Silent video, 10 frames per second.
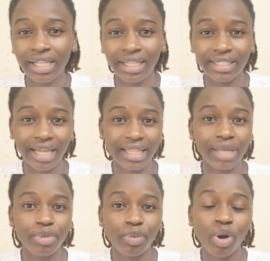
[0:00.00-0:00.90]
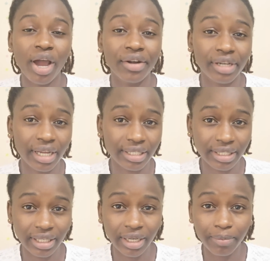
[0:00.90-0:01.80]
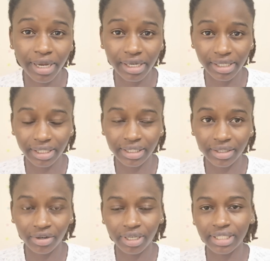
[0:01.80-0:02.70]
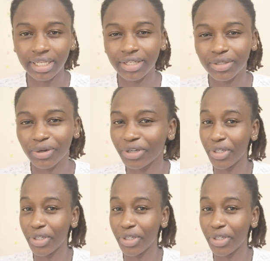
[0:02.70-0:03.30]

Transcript: that other people are getting by creating content on